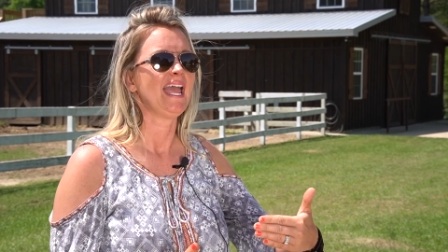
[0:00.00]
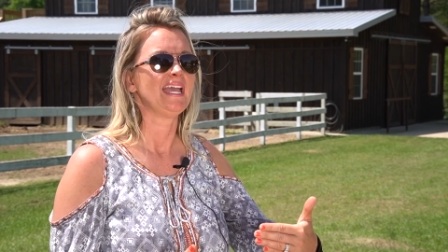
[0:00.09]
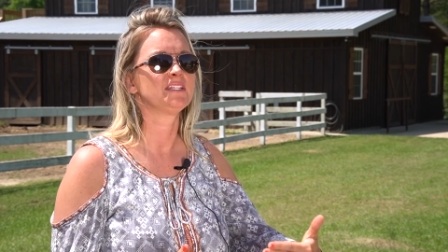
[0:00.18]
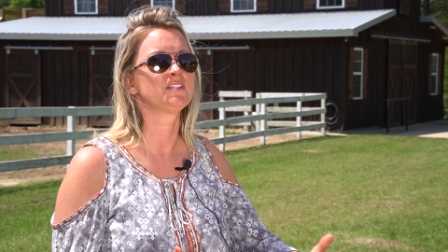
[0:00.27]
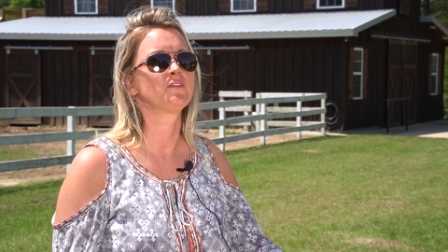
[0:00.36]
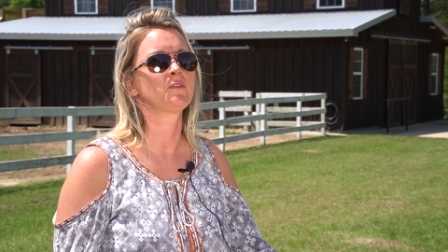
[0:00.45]

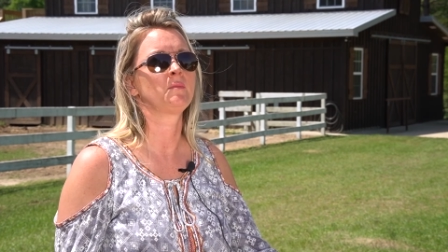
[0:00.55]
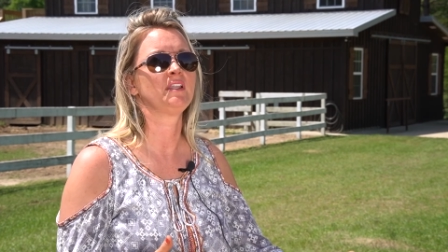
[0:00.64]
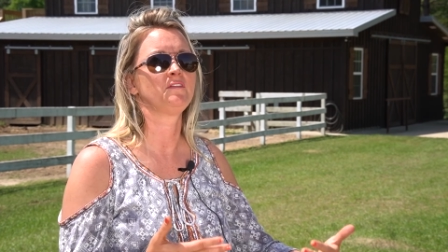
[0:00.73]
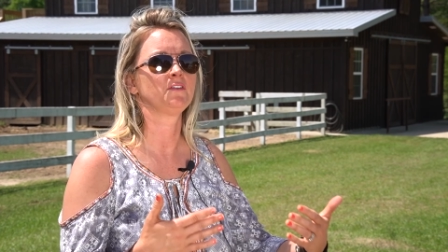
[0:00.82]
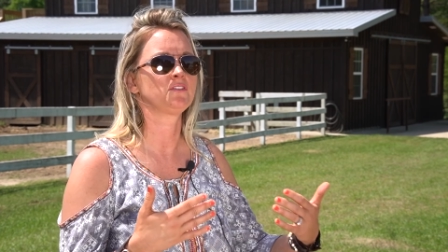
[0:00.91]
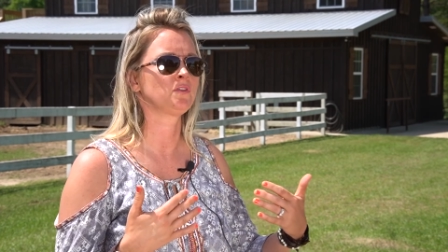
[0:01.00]
and so for me to
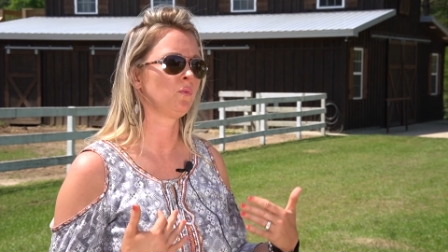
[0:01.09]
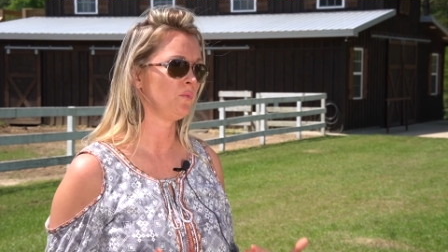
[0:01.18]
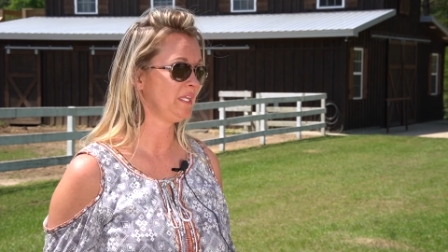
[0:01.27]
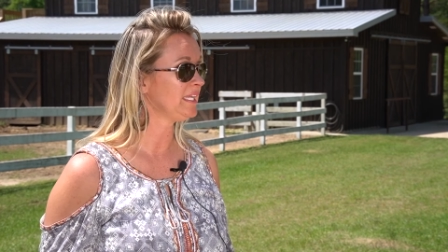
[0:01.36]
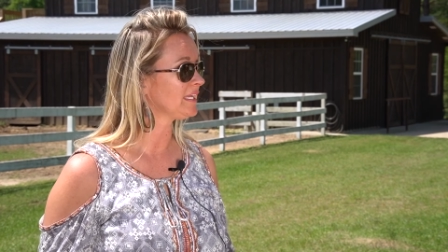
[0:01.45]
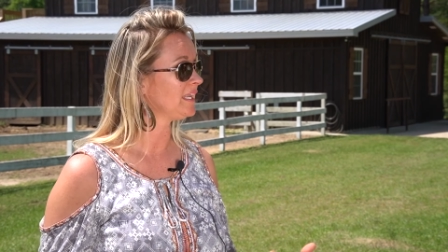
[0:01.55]
feel so
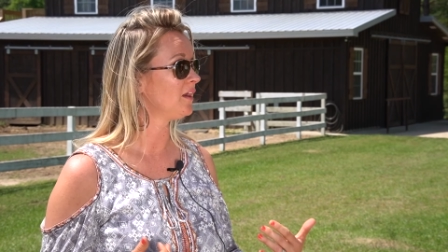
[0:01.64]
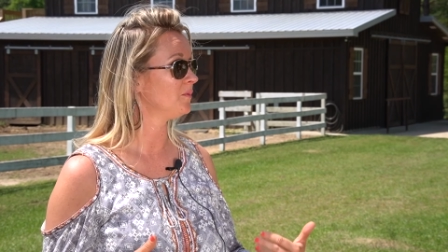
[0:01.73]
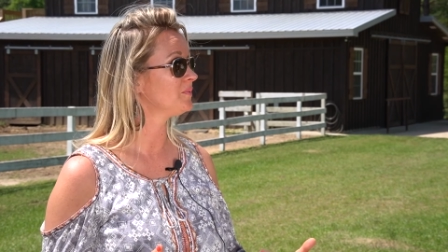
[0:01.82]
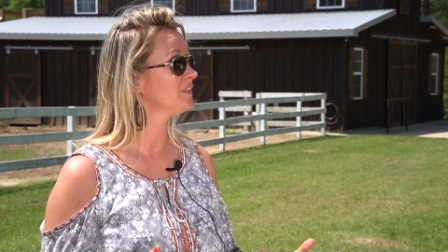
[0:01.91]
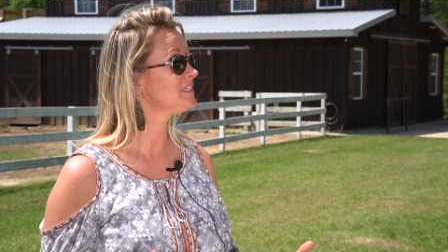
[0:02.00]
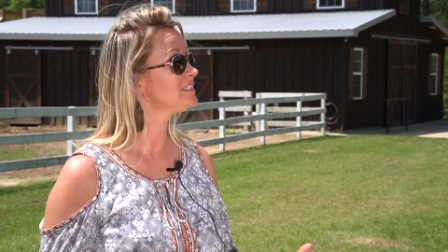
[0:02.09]
weak and
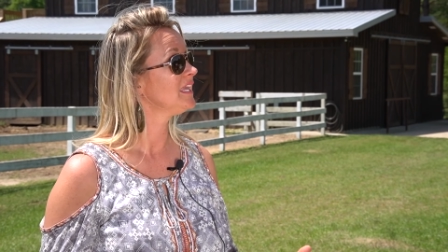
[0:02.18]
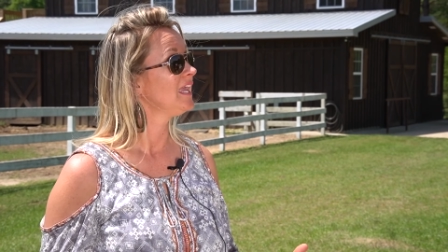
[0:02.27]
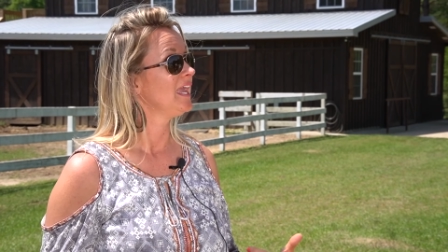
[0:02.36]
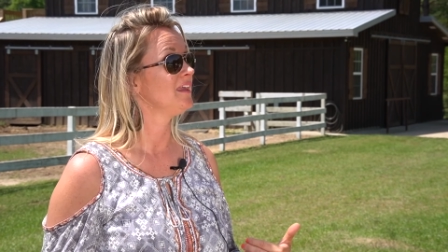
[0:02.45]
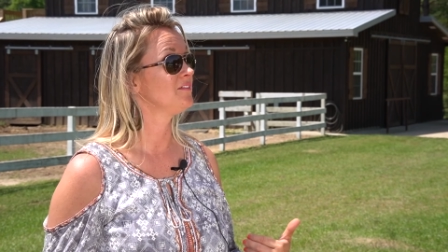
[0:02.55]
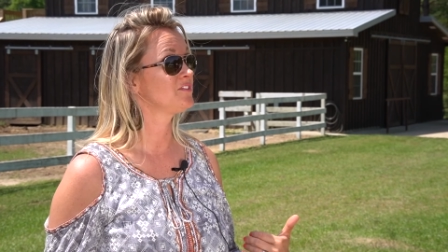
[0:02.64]
helpless
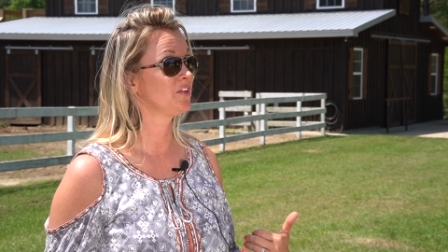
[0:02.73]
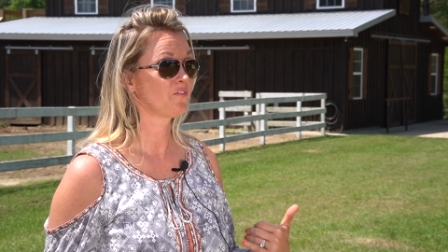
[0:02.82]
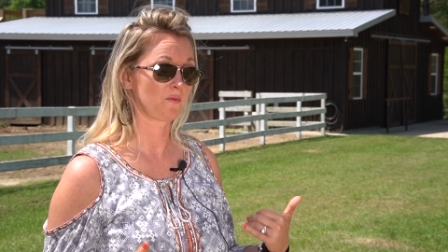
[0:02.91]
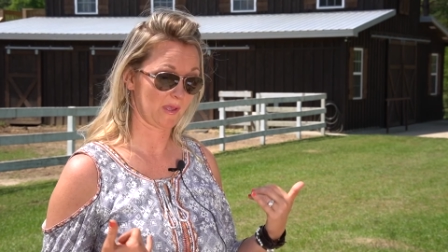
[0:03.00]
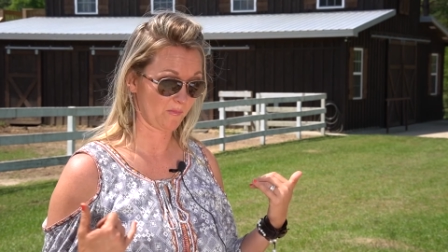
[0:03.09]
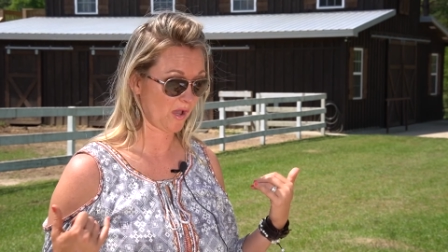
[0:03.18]
and so for
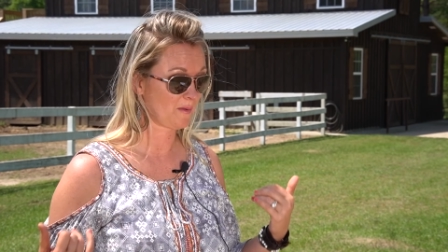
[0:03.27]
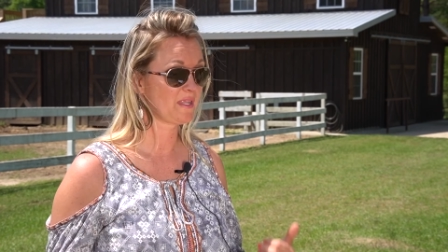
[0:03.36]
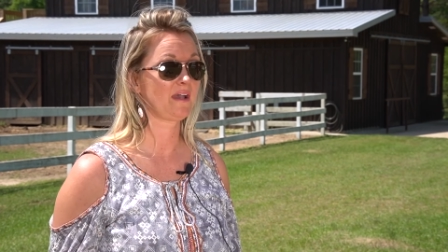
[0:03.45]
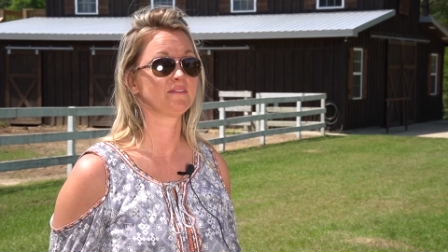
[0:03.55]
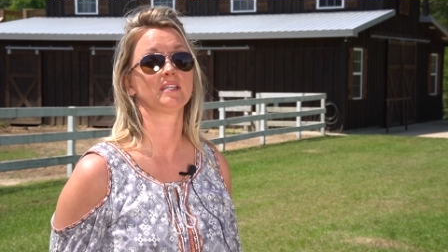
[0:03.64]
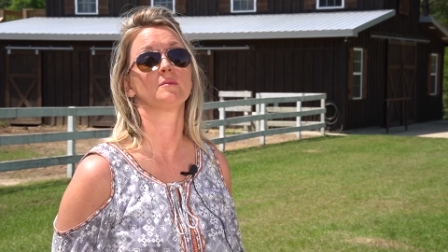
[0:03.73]
my mom to
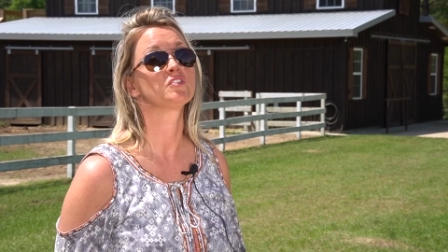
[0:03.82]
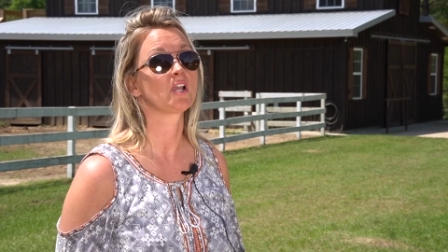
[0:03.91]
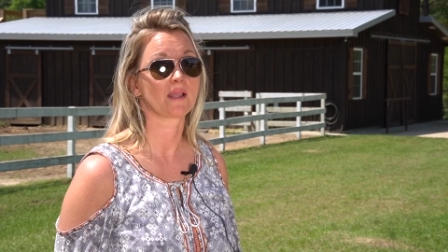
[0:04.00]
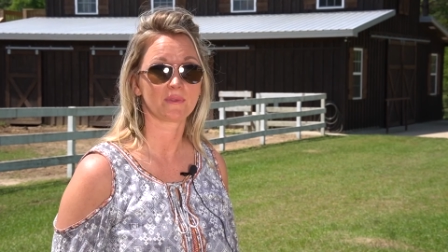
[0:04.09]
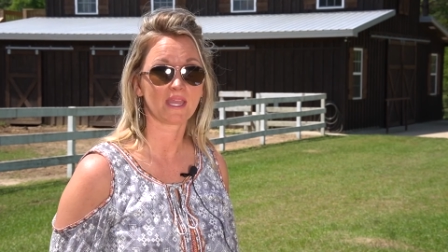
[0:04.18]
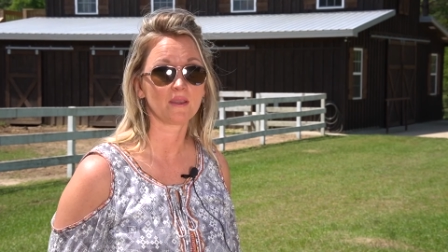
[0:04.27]
have to come drag
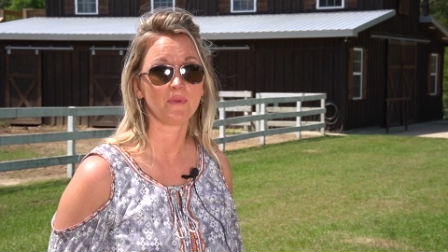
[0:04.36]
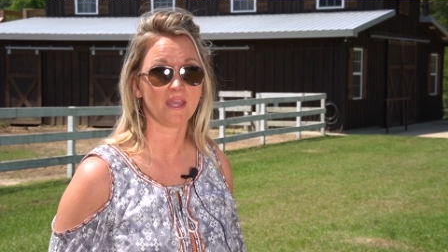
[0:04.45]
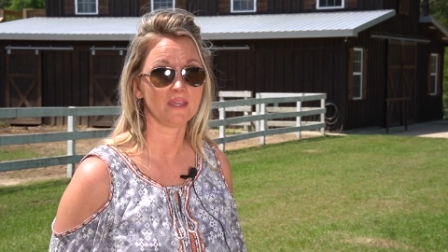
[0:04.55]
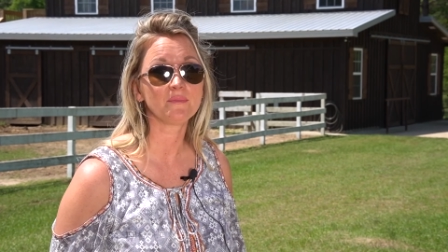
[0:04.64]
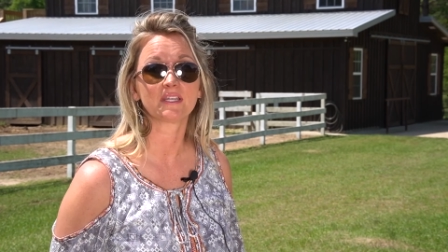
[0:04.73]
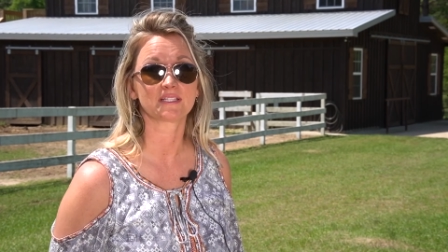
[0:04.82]
me out of
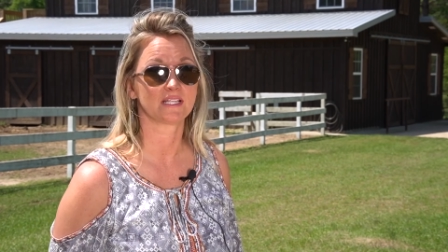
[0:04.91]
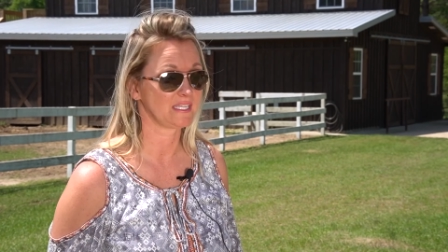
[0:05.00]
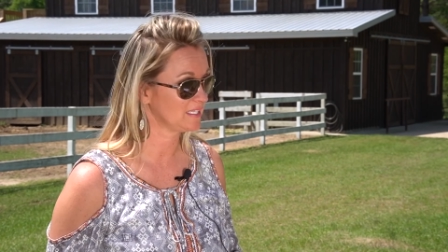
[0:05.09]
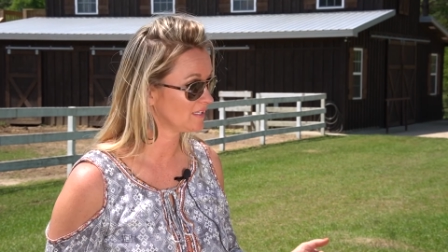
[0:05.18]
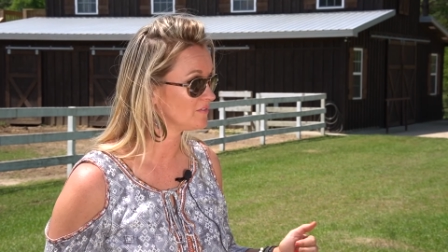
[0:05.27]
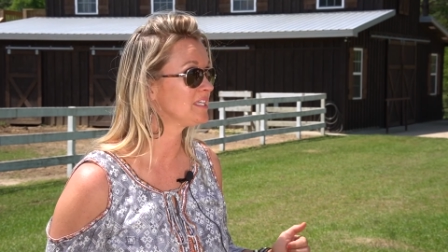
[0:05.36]
bed because i
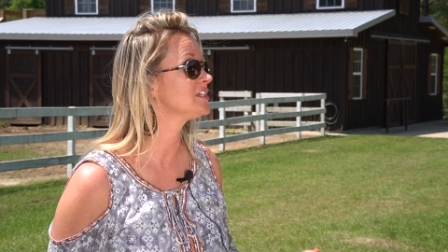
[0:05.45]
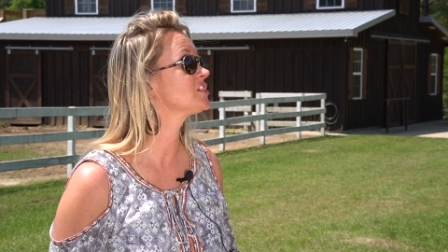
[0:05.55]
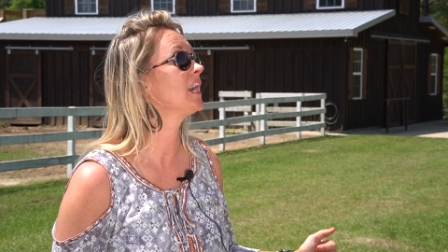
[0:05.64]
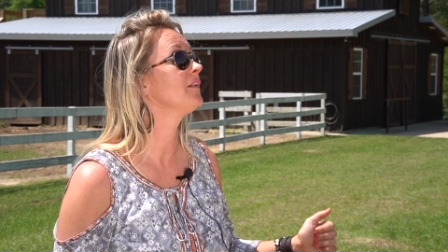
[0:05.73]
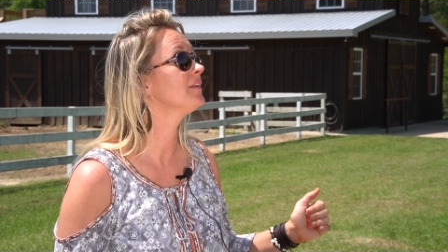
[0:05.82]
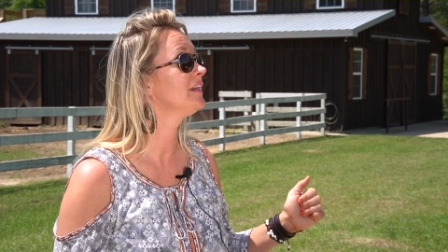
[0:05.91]
needed to go take a
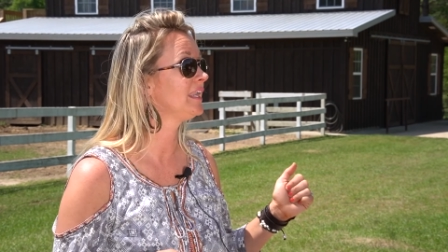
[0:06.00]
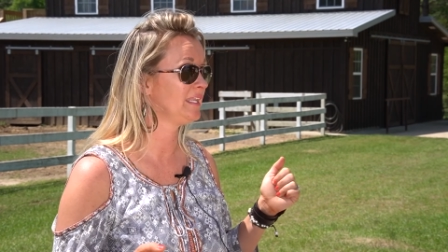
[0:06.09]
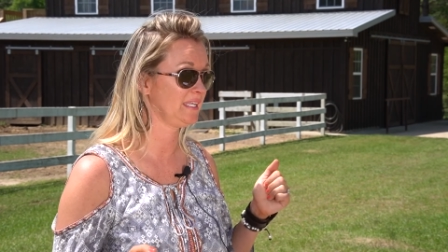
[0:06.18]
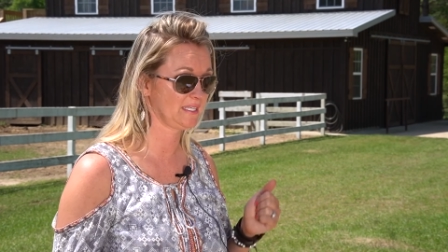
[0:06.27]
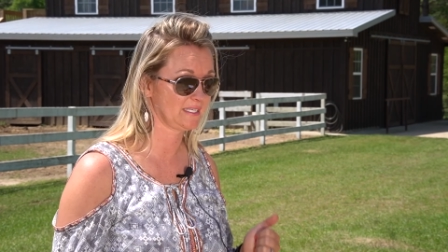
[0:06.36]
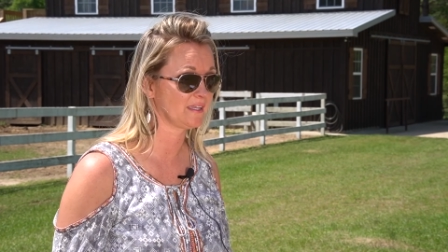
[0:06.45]
shower and i
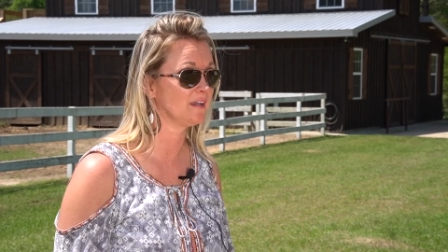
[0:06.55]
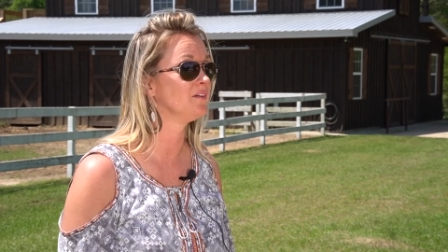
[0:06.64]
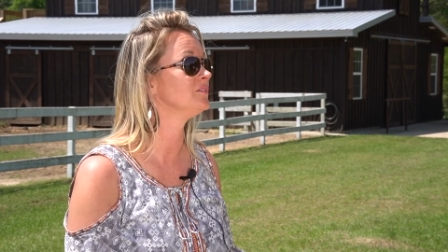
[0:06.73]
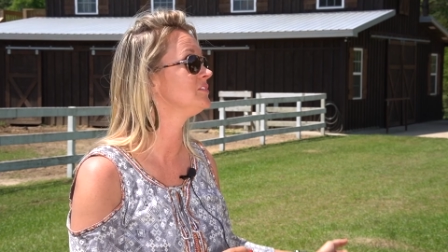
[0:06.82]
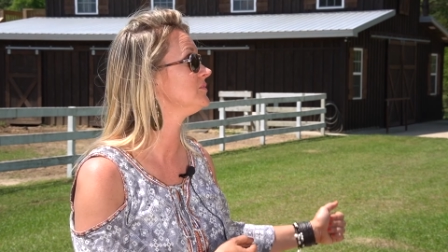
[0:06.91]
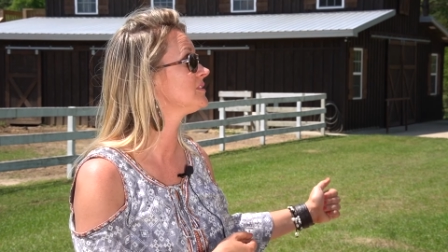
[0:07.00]
needed to go
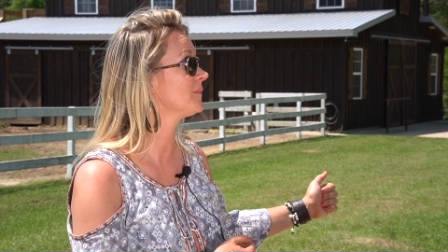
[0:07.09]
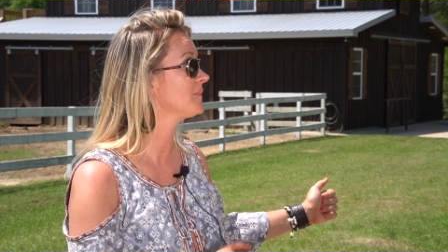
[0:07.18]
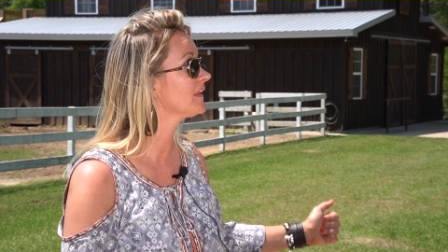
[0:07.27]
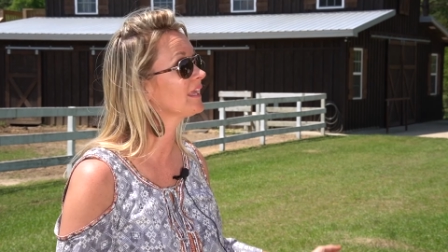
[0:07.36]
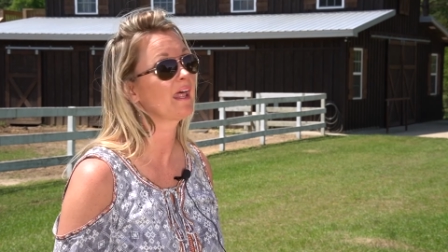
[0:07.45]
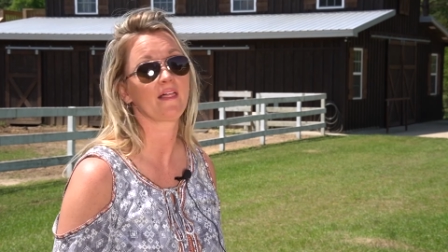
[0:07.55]
do
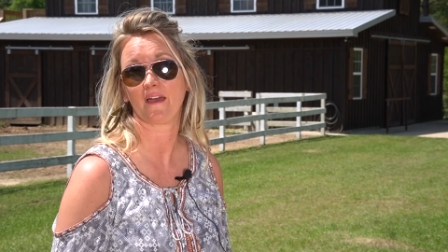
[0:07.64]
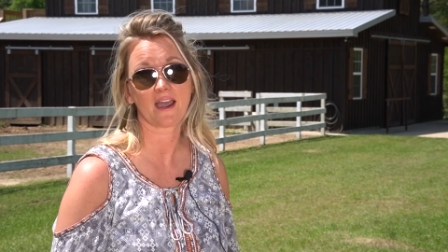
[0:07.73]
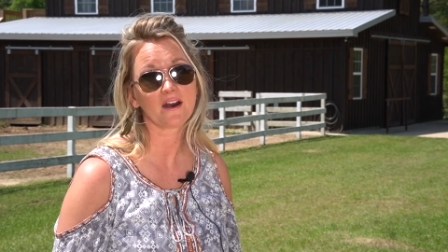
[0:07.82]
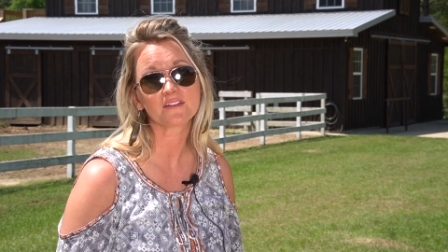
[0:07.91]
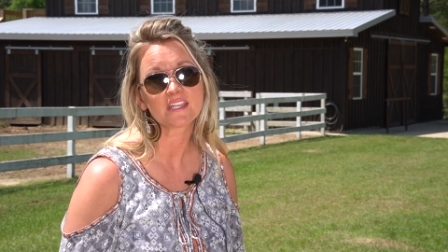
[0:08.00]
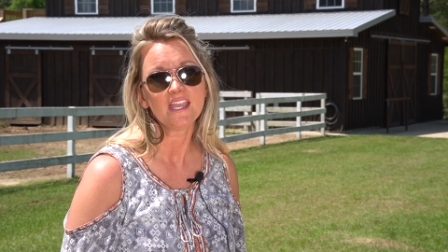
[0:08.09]
something get out of the
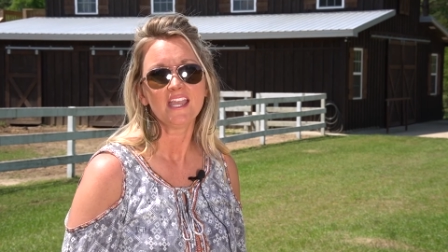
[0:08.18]
house